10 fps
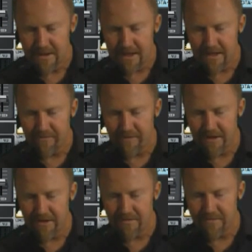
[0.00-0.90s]
and if we
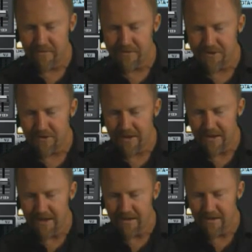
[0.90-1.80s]
can go to full
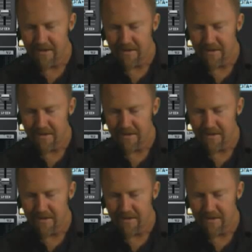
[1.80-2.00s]
screen,